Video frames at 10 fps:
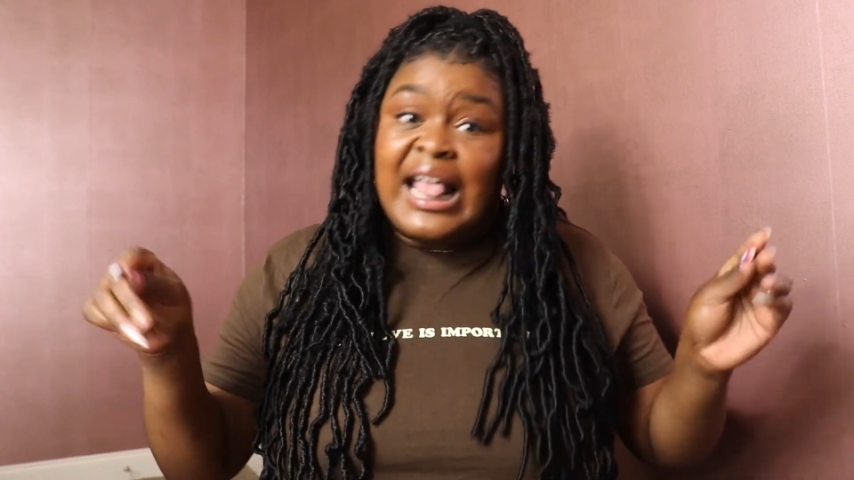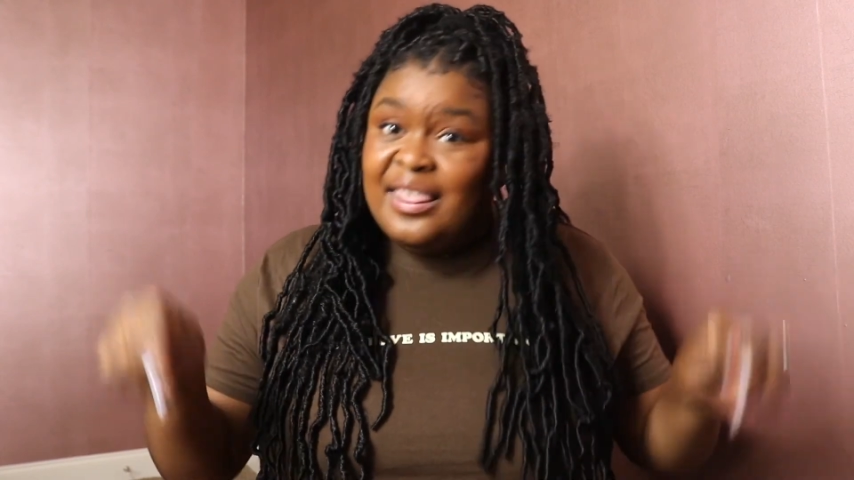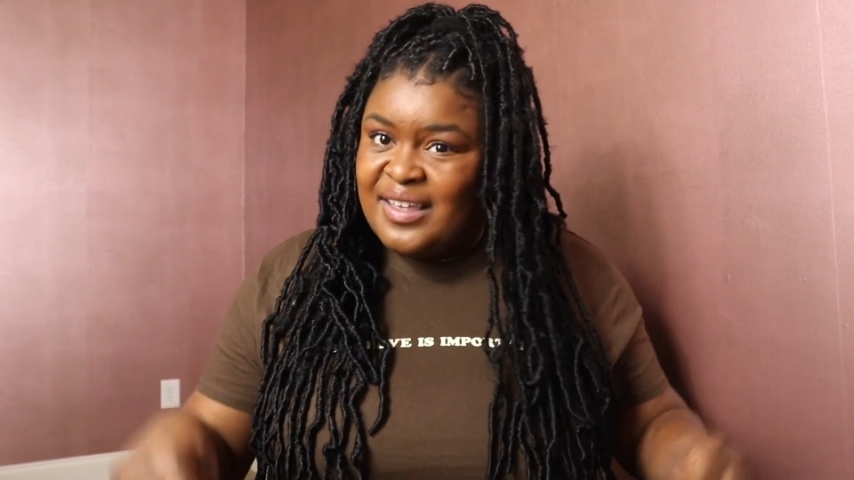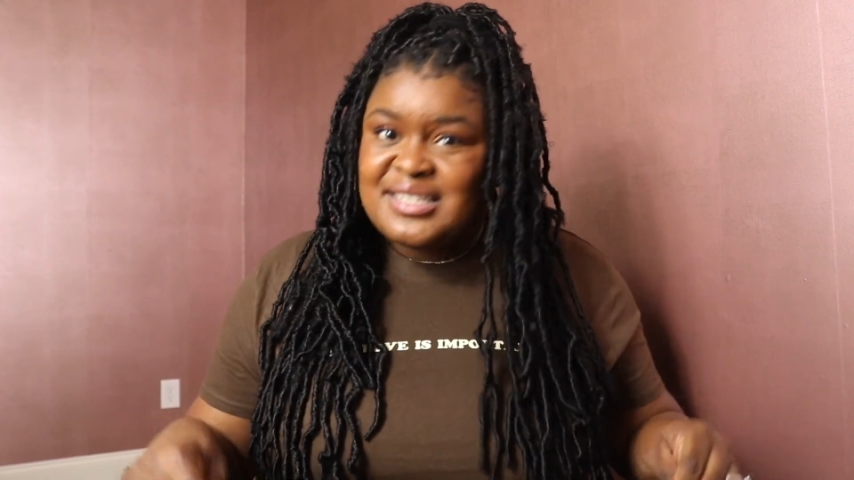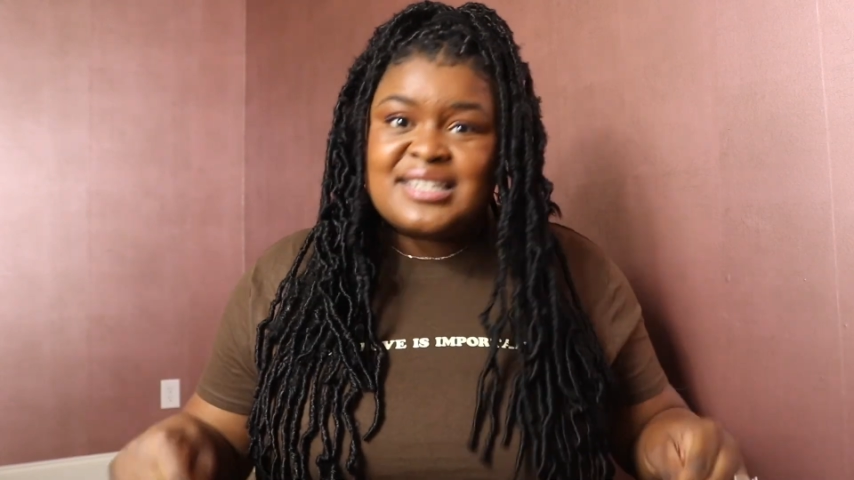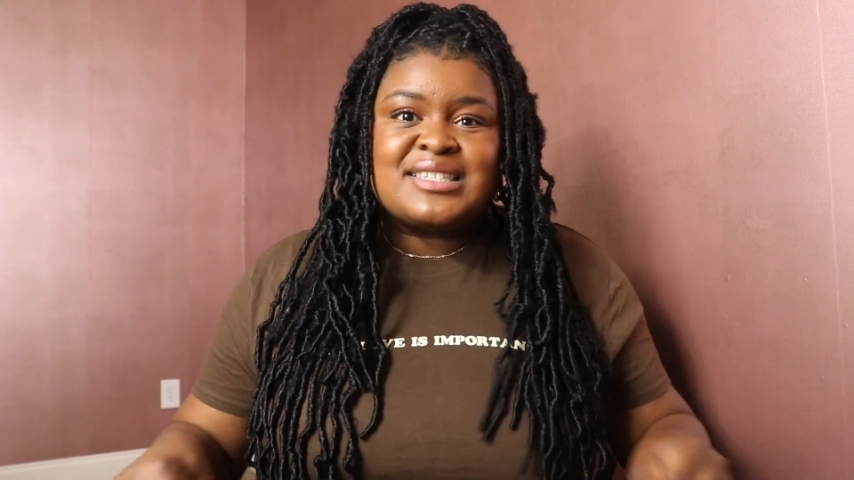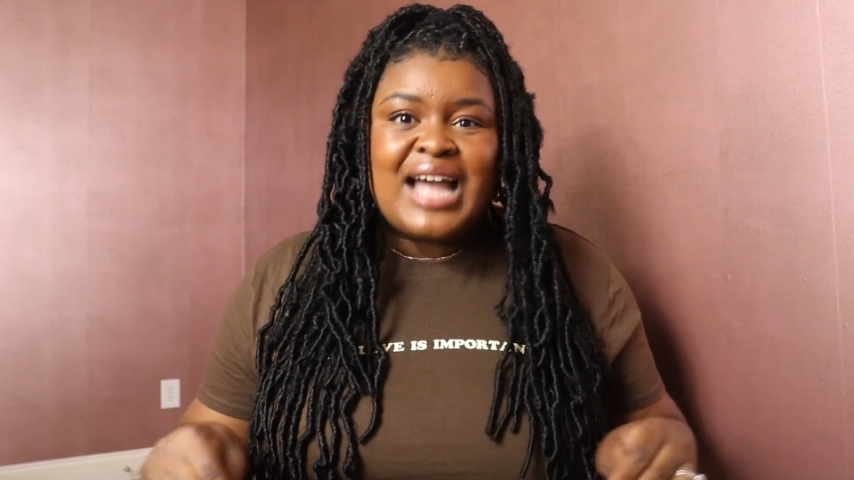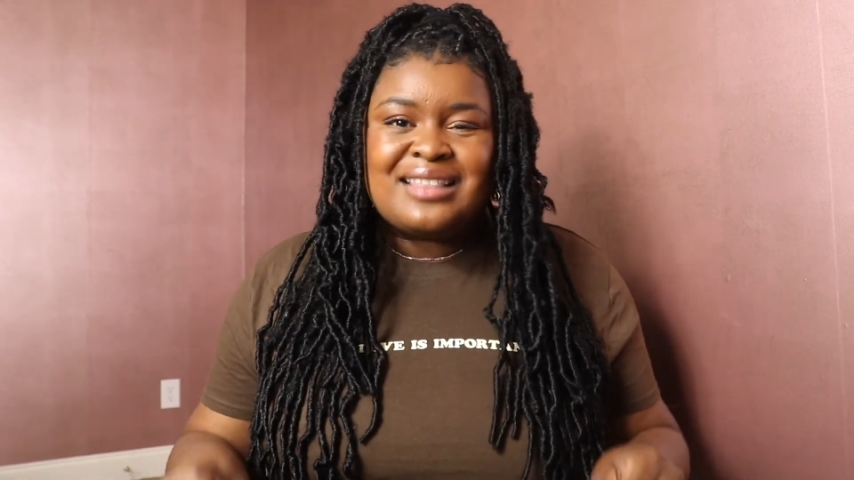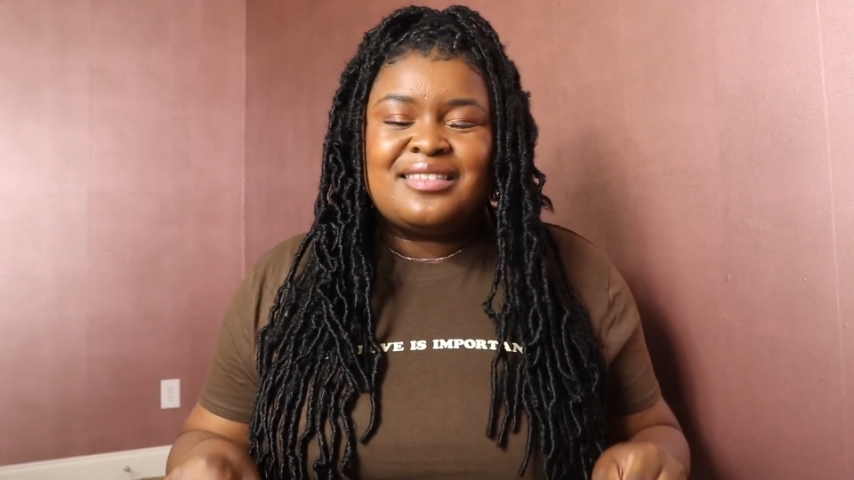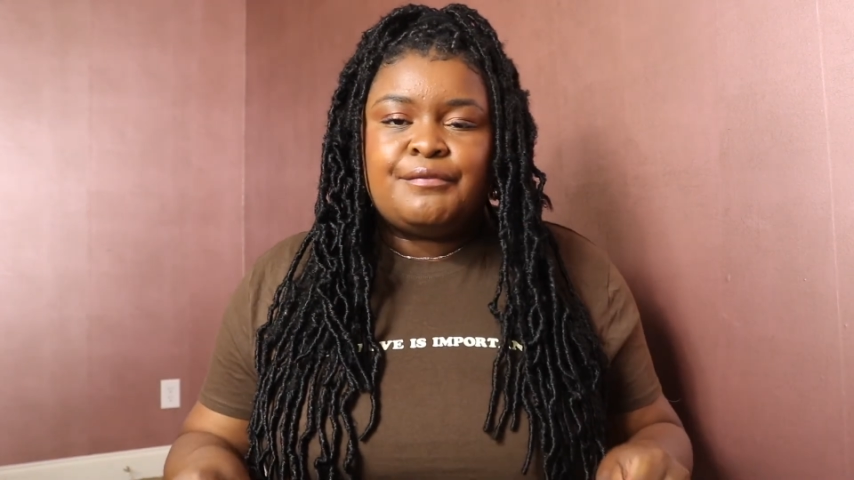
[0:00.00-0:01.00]
this is
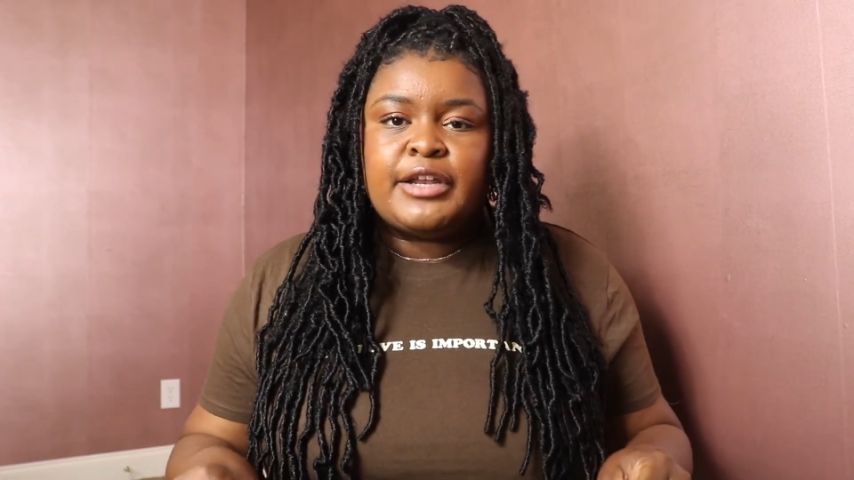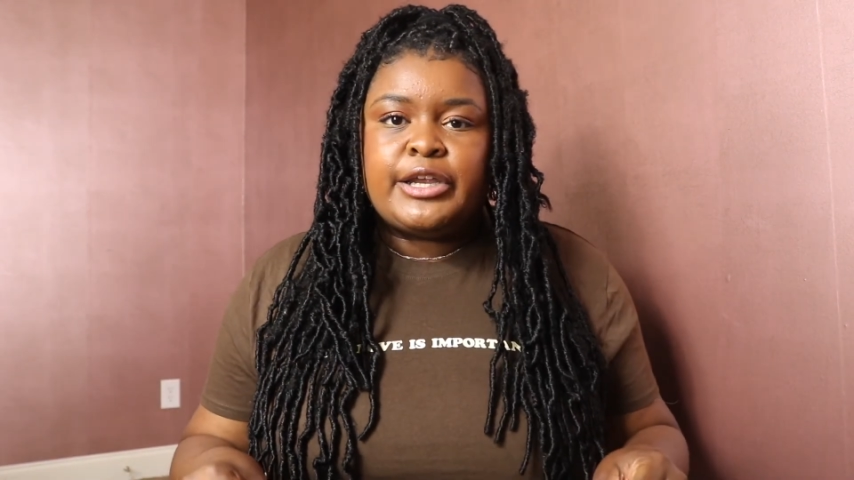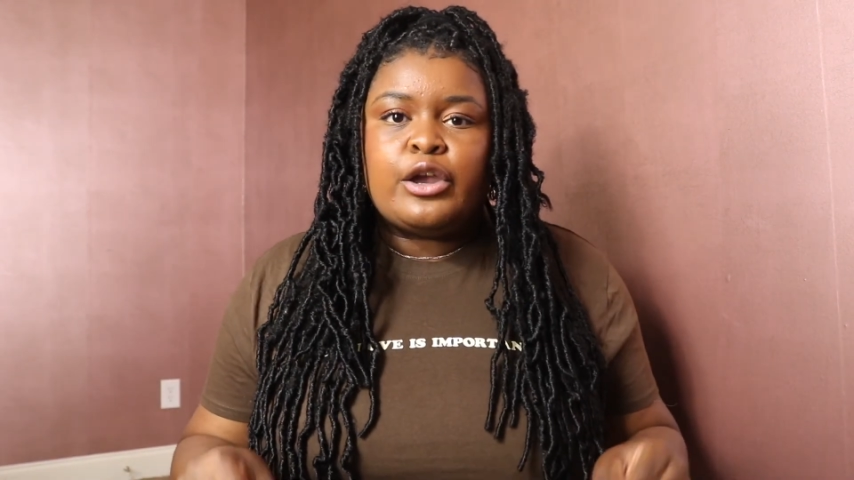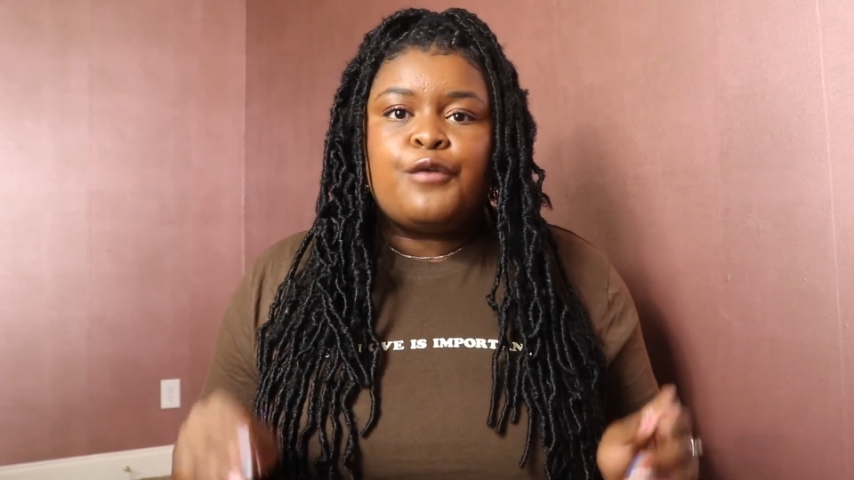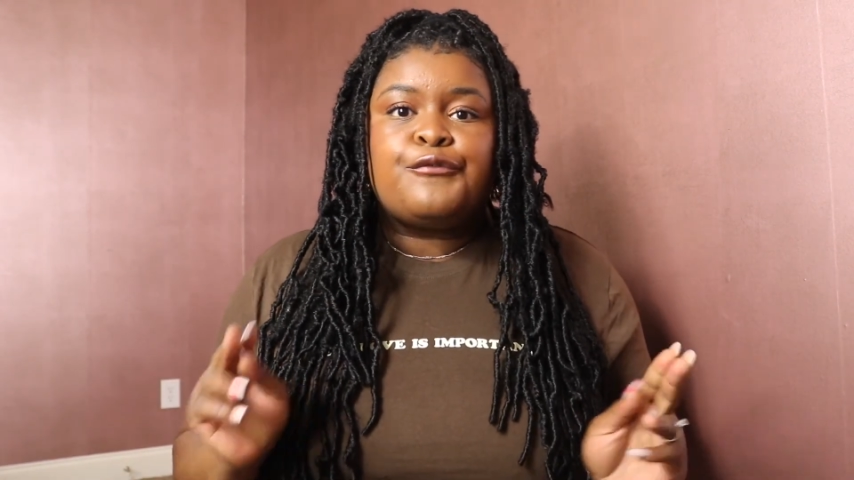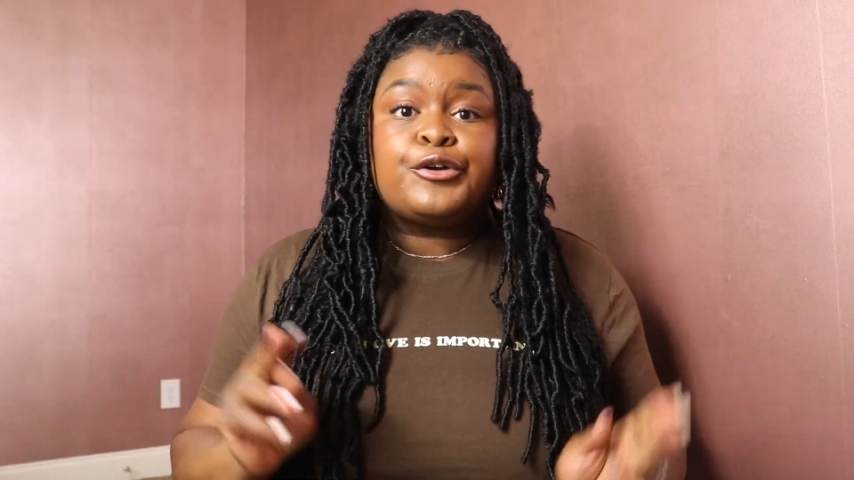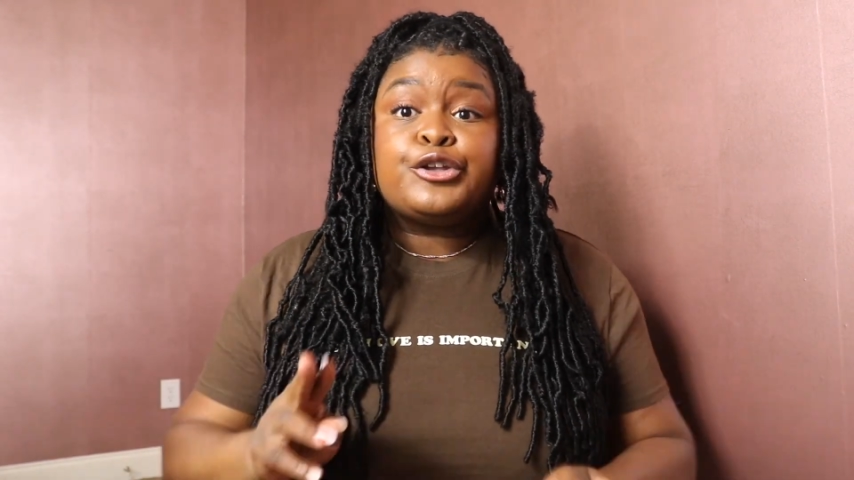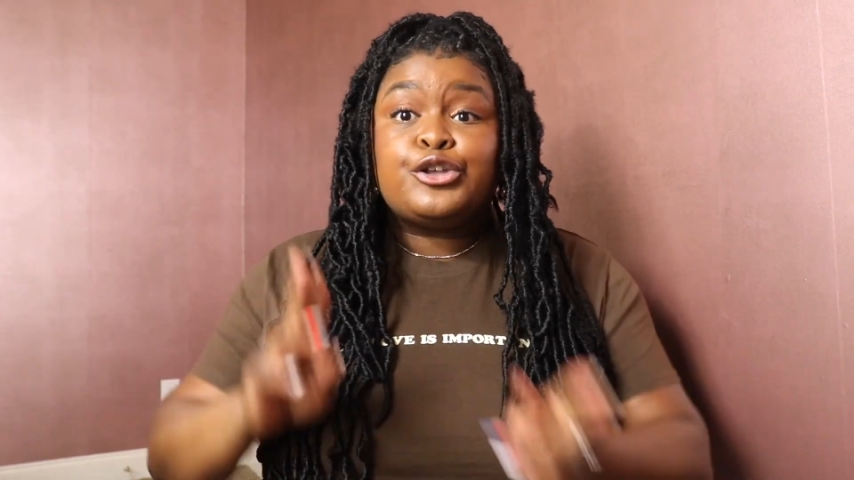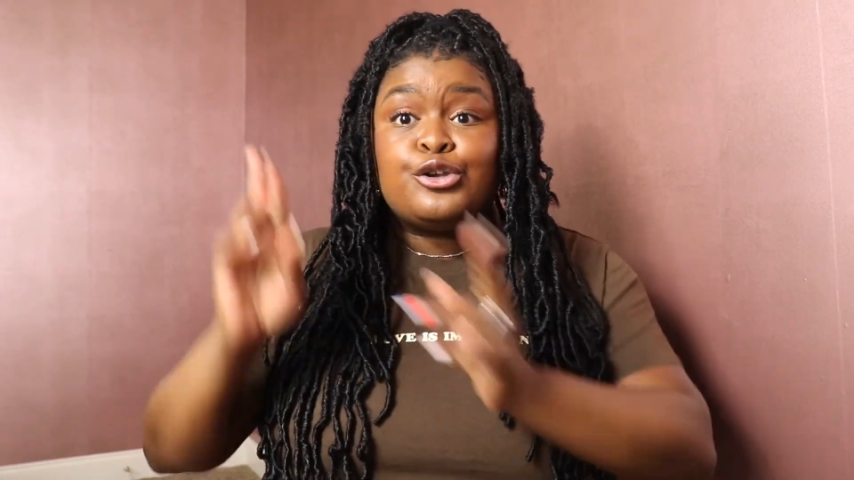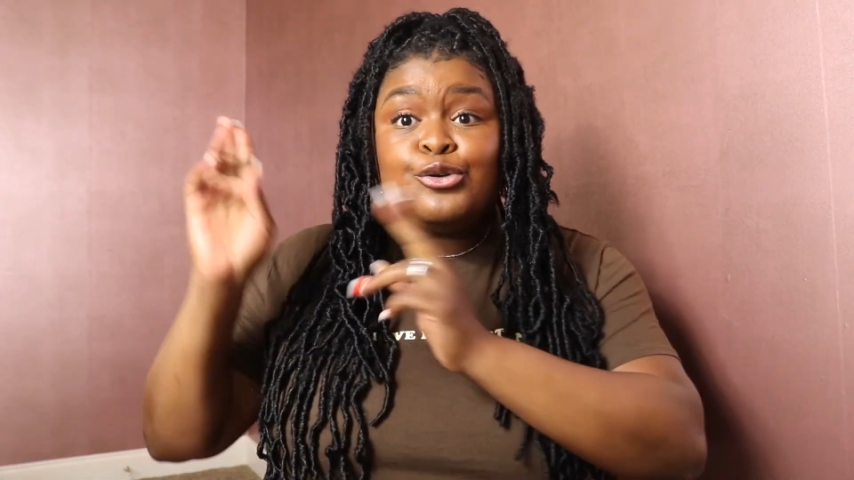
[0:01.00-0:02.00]
not the video for
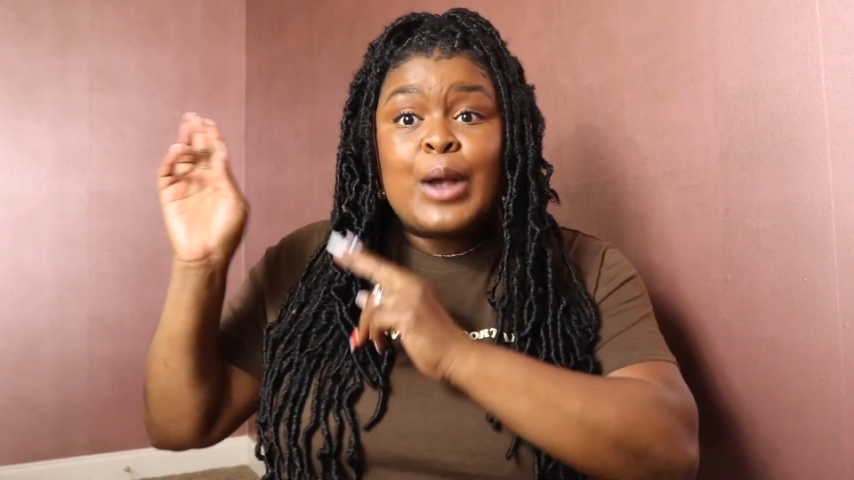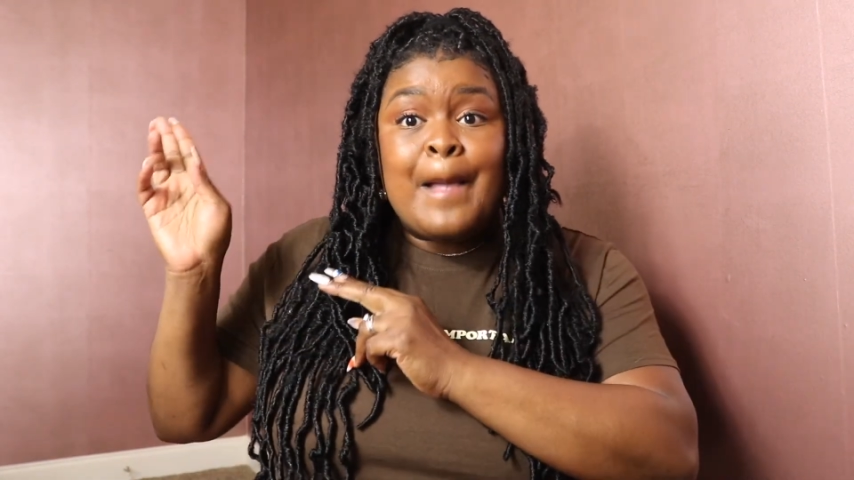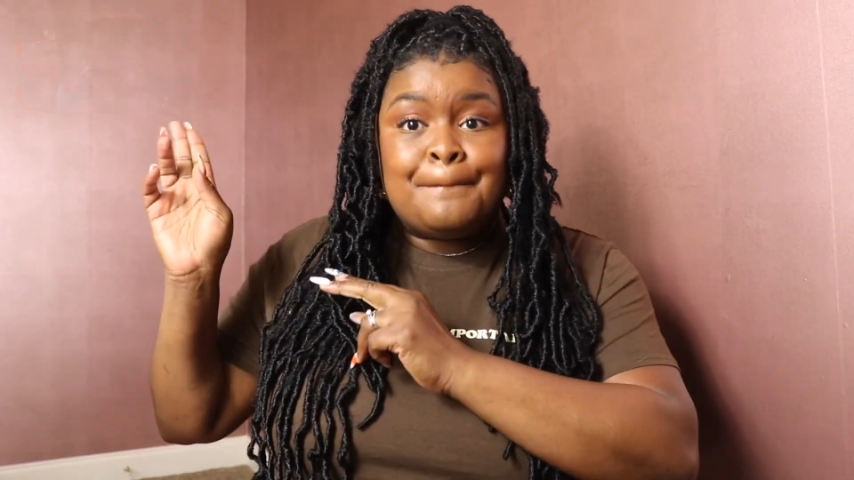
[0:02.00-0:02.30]
you.